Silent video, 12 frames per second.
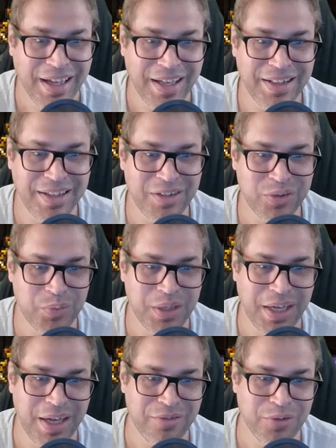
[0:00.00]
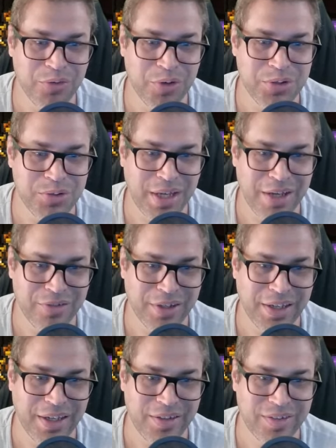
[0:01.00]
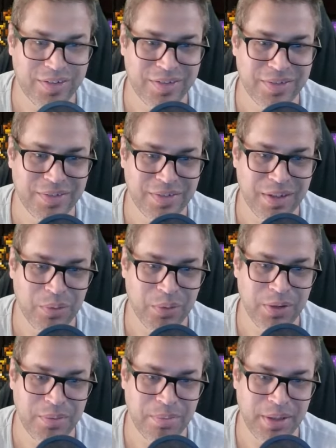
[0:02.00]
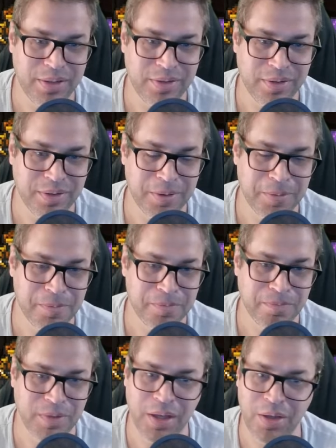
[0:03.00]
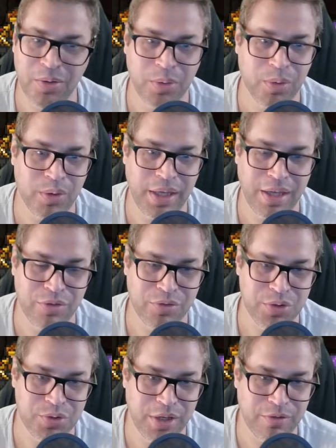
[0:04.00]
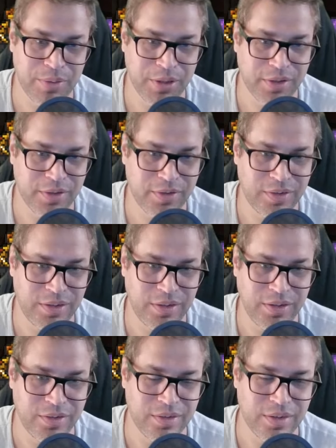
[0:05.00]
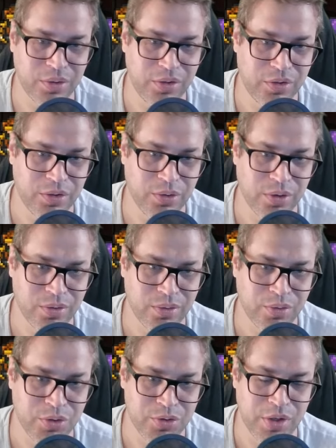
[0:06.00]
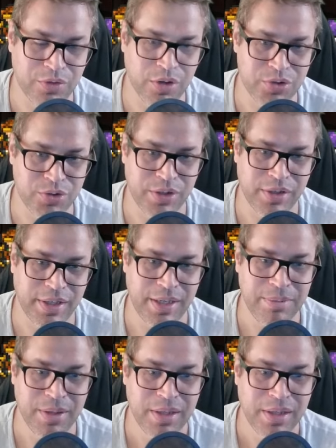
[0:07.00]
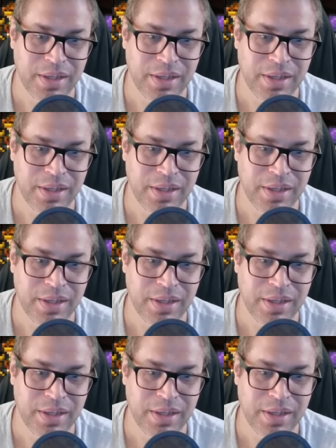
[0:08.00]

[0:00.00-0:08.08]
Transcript: At least we have overdrive, I guess. It will depend. No, we won't have overdrive because he's decreasing our overdrive gauge all the time.